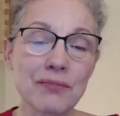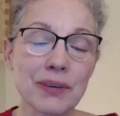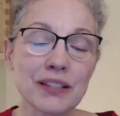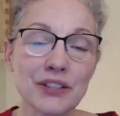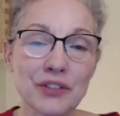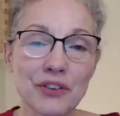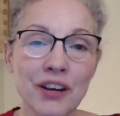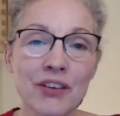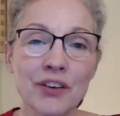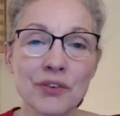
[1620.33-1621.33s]
of my sister
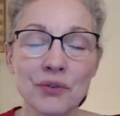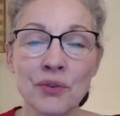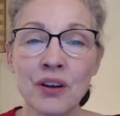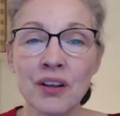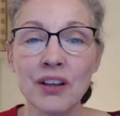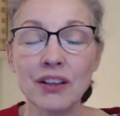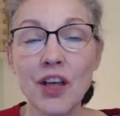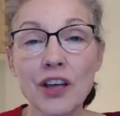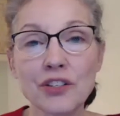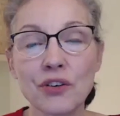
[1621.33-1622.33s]
erin who
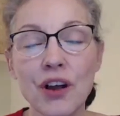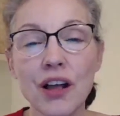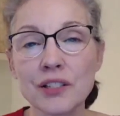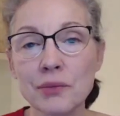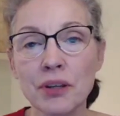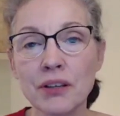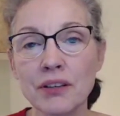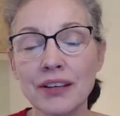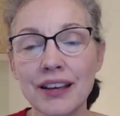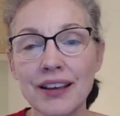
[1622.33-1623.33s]
lost her
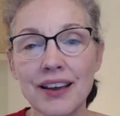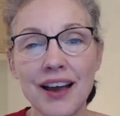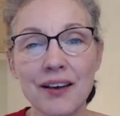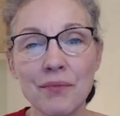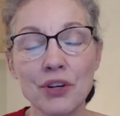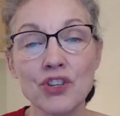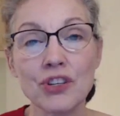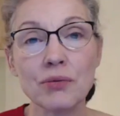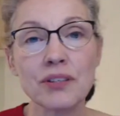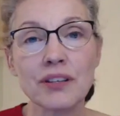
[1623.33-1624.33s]
husband um, when
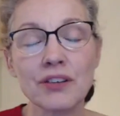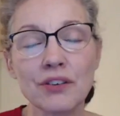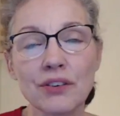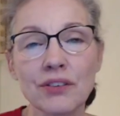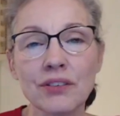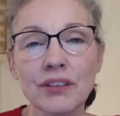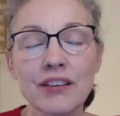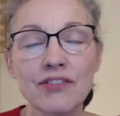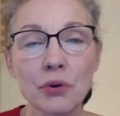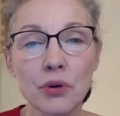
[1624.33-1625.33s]
she was in her
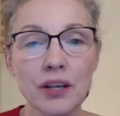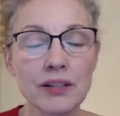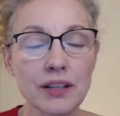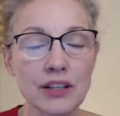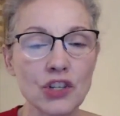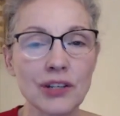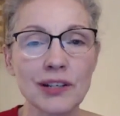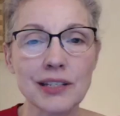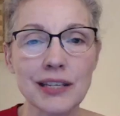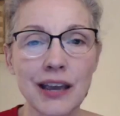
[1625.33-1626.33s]
late 40s and she
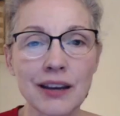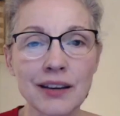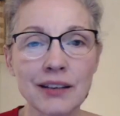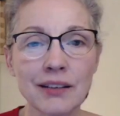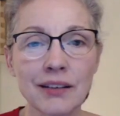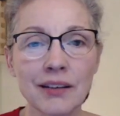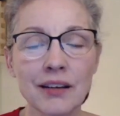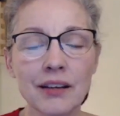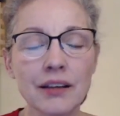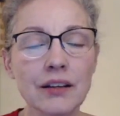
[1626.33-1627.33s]
decided
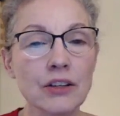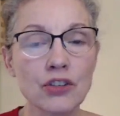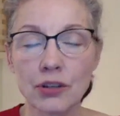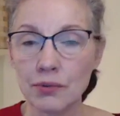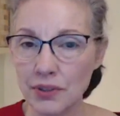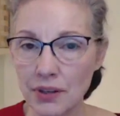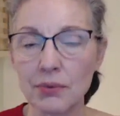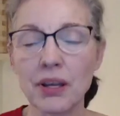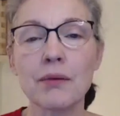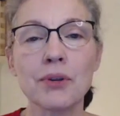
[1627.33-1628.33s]
she was going to
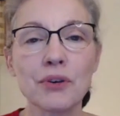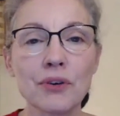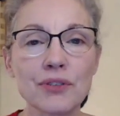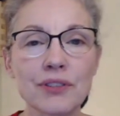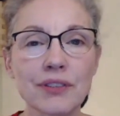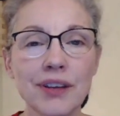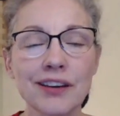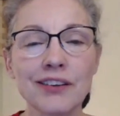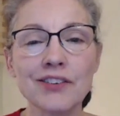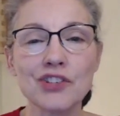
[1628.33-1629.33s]
become a nurse
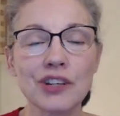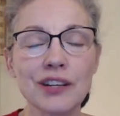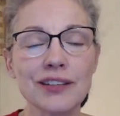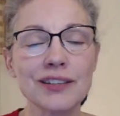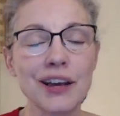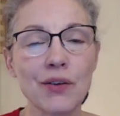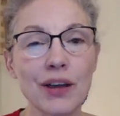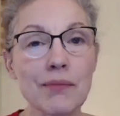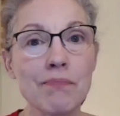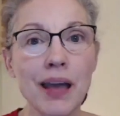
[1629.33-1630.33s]
and she is now
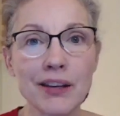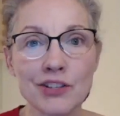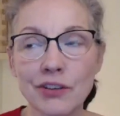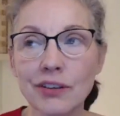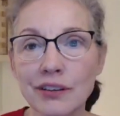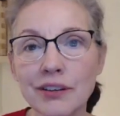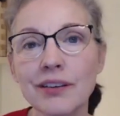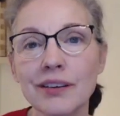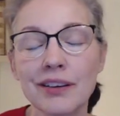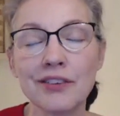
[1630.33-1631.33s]
a bachelor
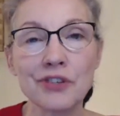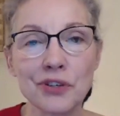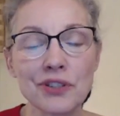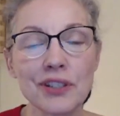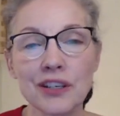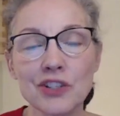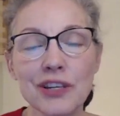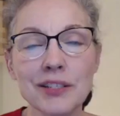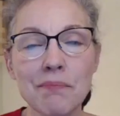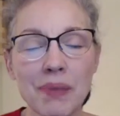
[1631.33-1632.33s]
of nursing she
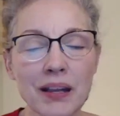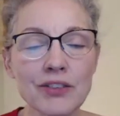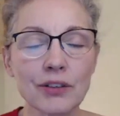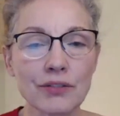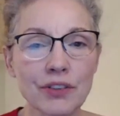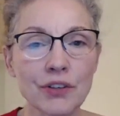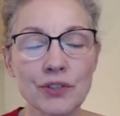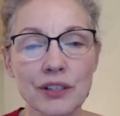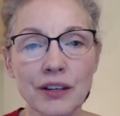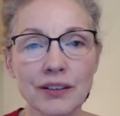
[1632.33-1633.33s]
has a bachelor of
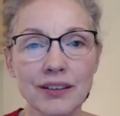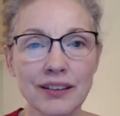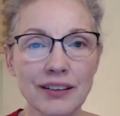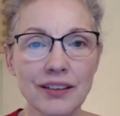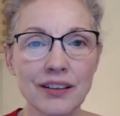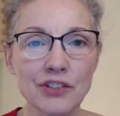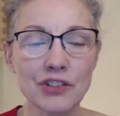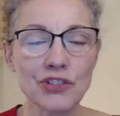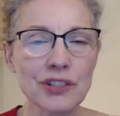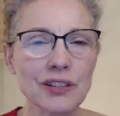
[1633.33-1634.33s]
nursing
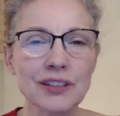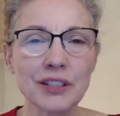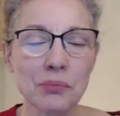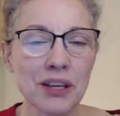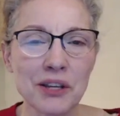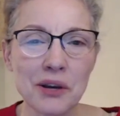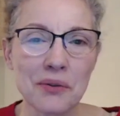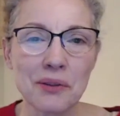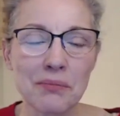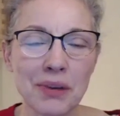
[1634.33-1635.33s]
she's just a little bit
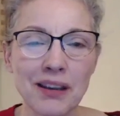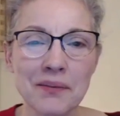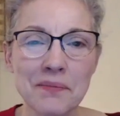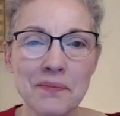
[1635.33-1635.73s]
younger than me